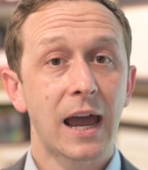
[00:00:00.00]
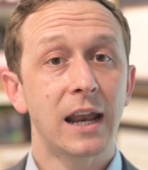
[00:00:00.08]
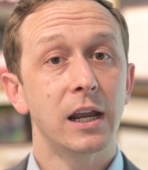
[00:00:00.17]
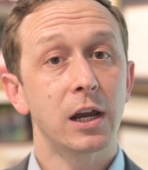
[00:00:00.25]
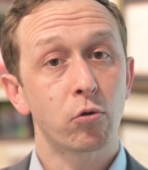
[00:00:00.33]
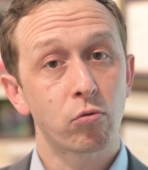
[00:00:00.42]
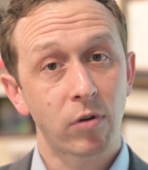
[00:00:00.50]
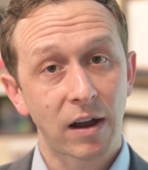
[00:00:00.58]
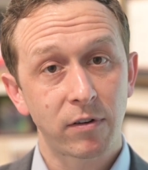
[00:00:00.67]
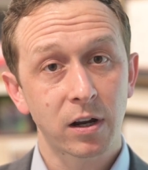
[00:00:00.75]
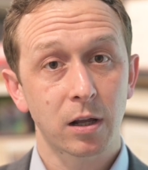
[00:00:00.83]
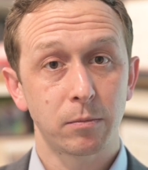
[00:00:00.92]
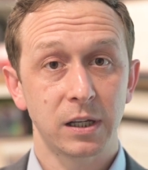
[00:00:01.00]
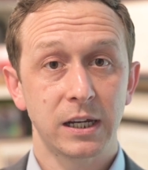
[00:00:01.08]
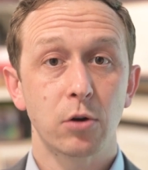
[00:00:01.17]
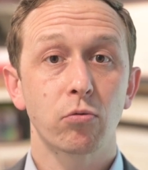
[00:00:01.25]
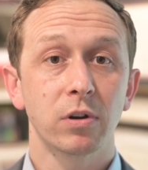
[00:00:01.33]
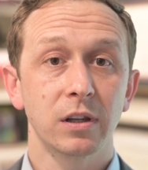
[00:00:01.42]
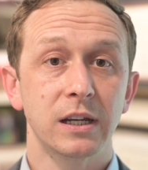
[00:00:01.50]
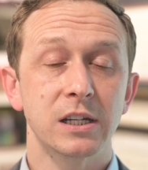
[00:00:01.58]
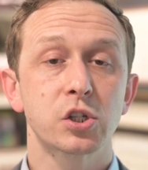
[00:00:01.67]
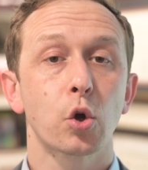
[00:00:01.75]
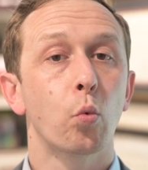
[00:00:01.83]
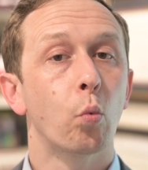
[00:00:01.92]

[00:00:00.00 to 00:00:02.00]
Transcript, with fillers: and irrevocably released